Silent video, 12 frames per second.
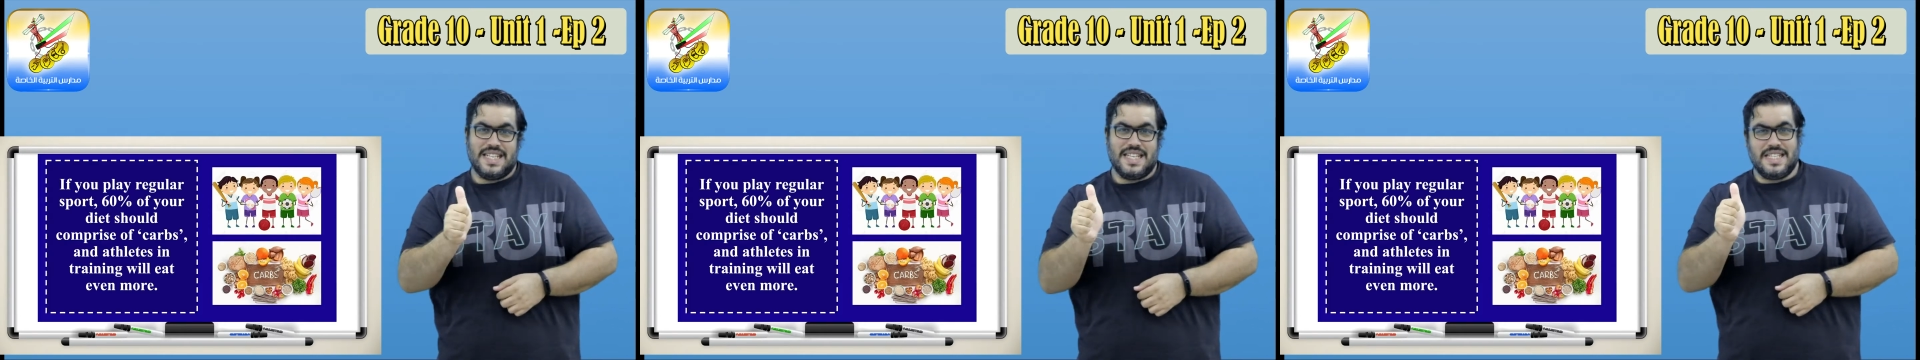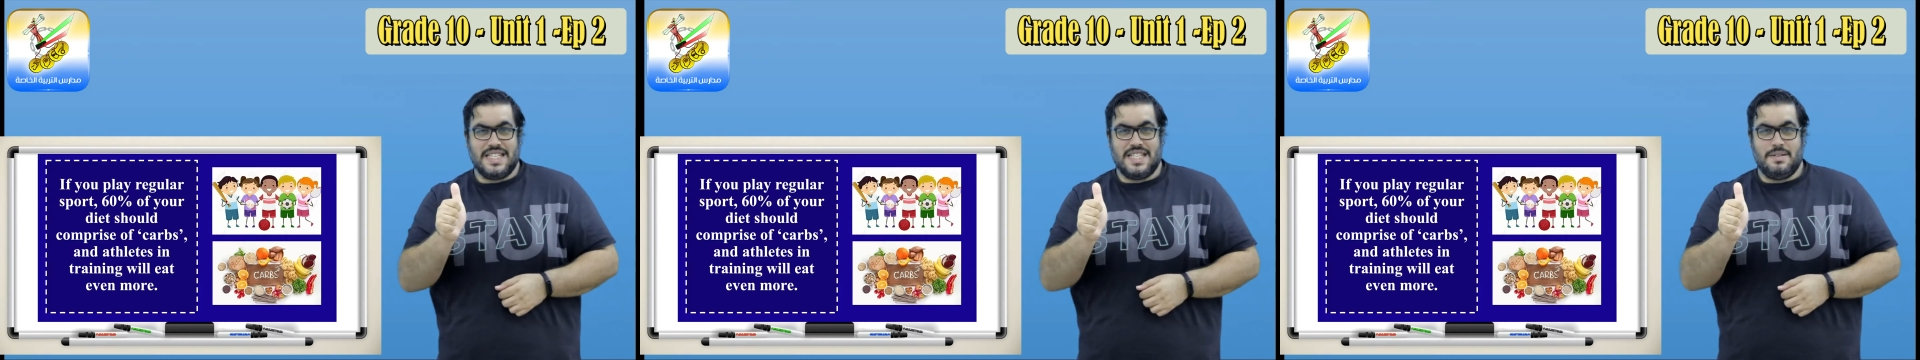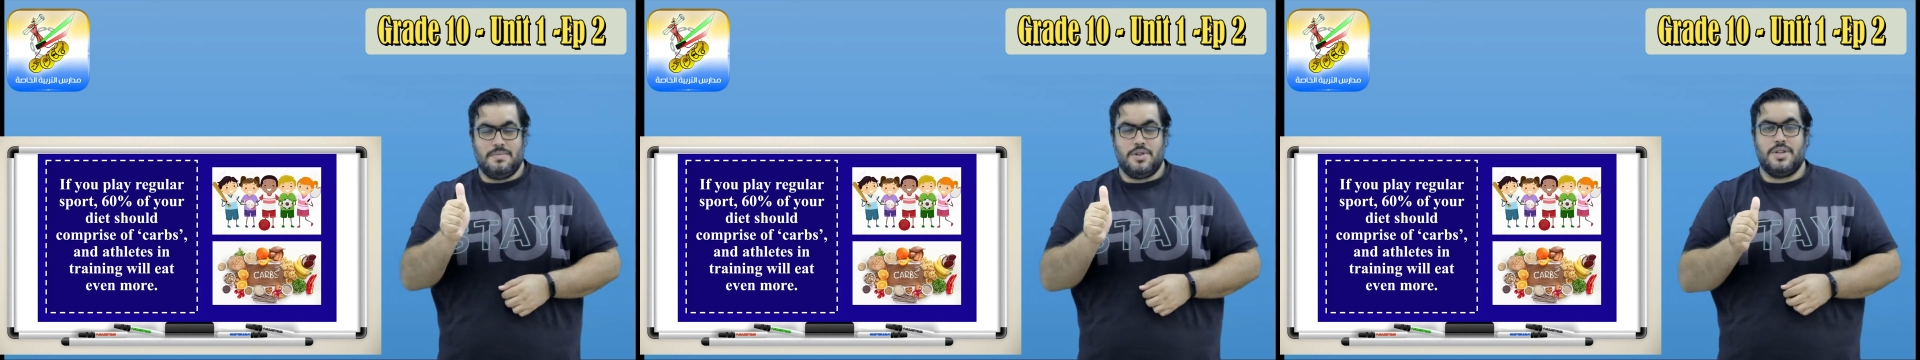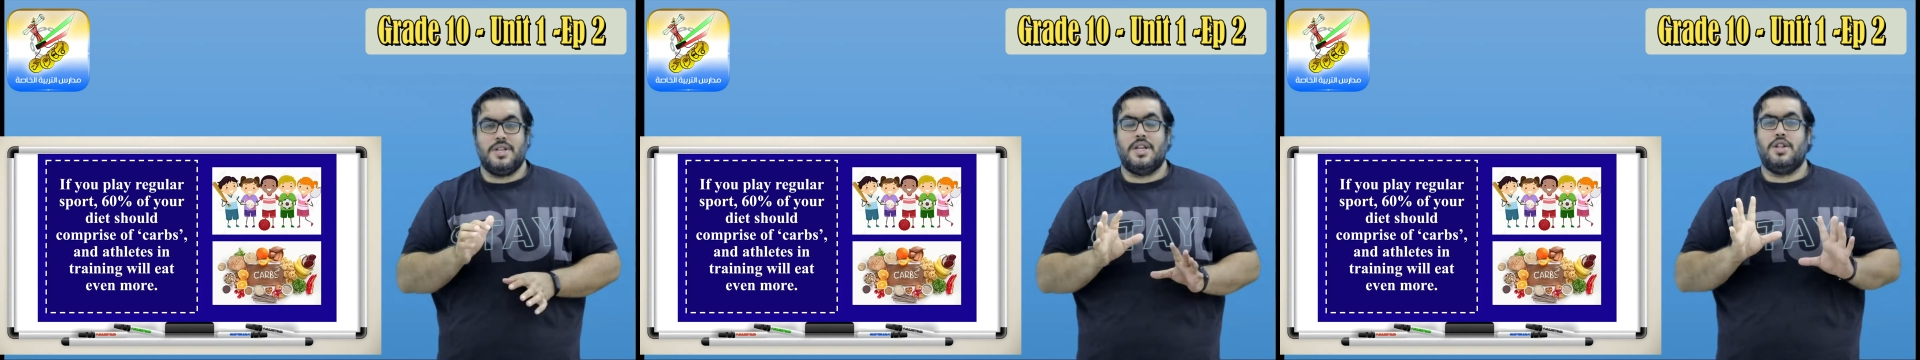in
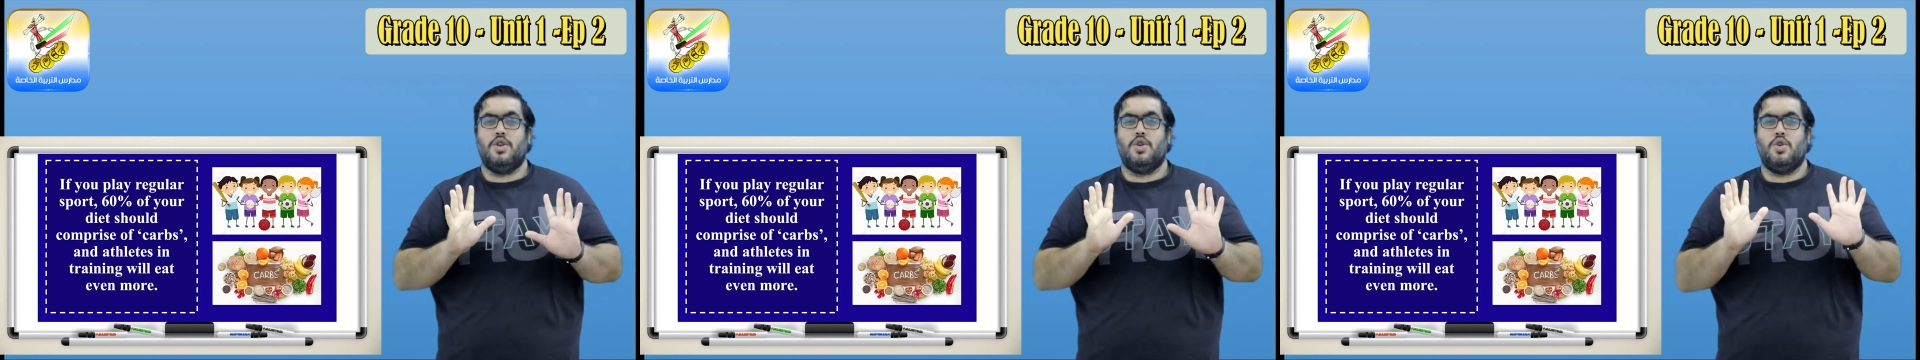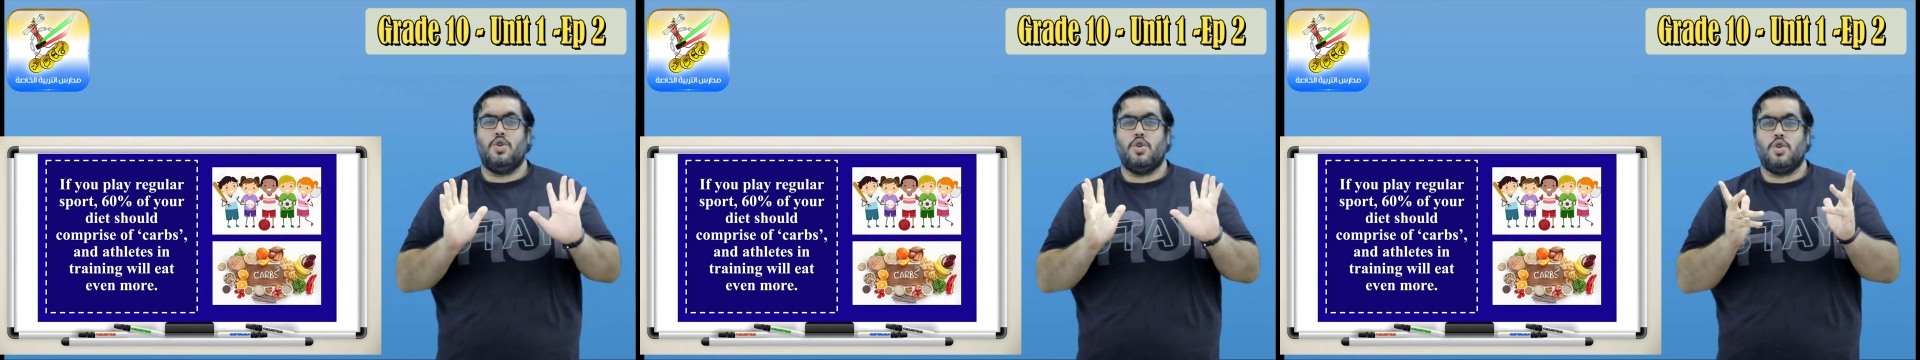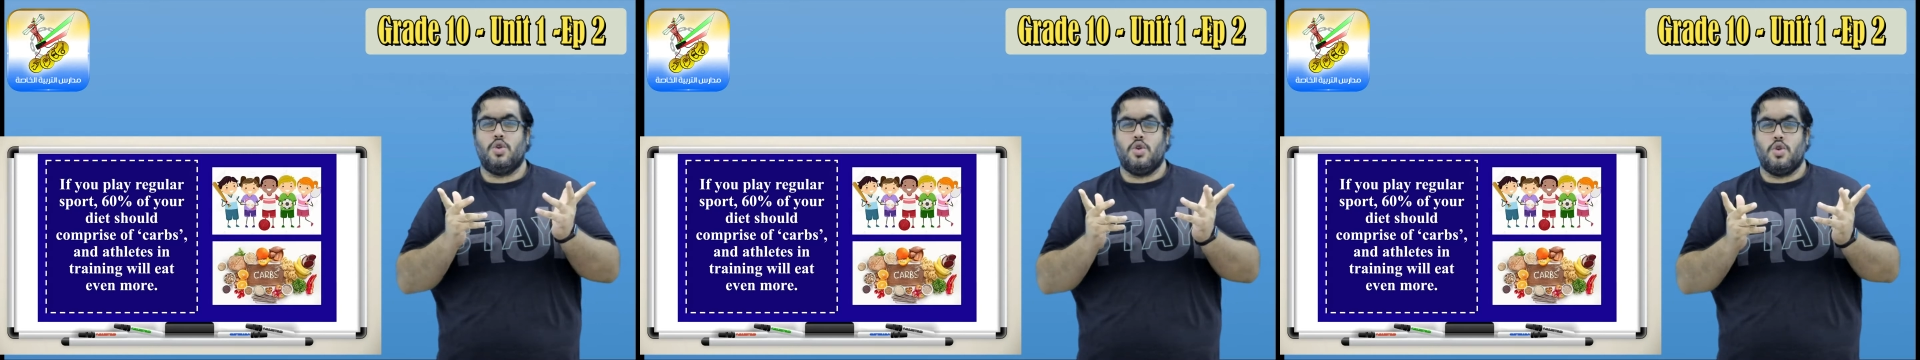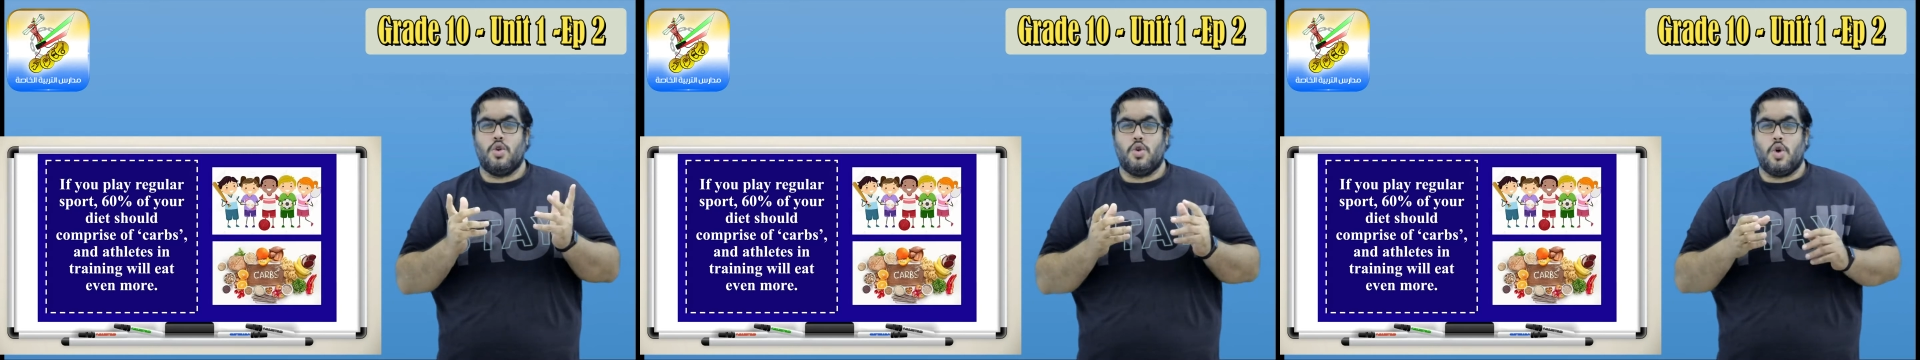training will eat even
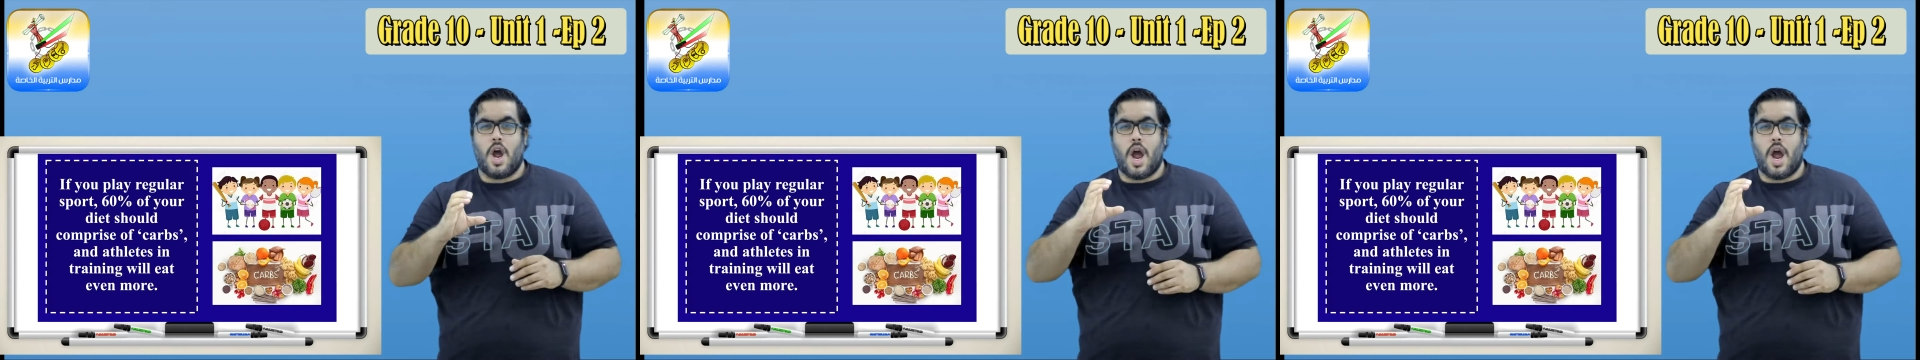more.